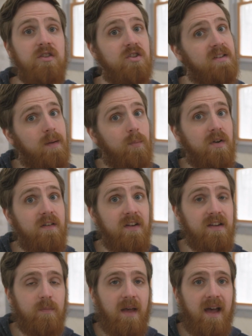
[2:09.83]
Just like
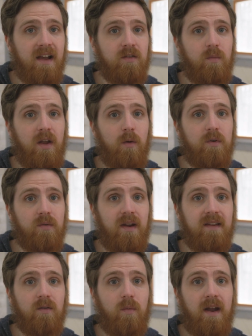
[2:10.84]
previous packs, we hope to
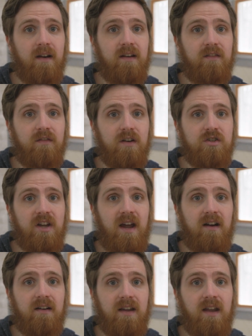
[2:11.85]
raise awareness for a
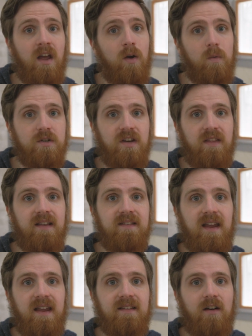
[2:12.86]
charity, which in this
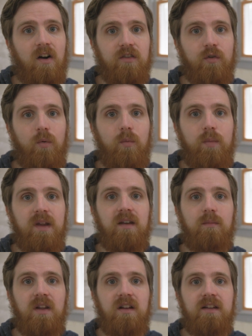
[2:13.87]
case also will be
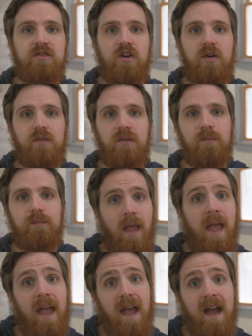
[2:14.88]
community chosen.
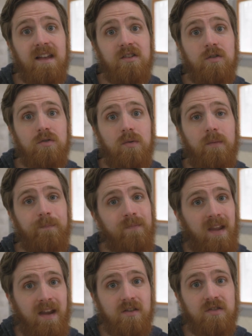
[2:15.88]
As usual,
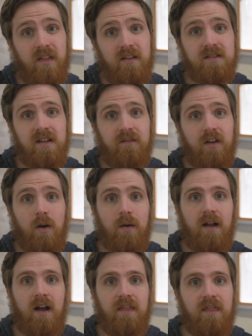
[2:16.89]
here's other stuff
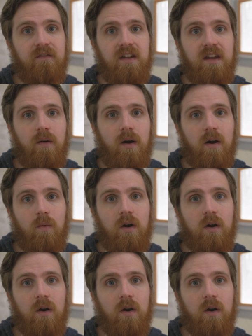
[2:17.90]
going on in the video art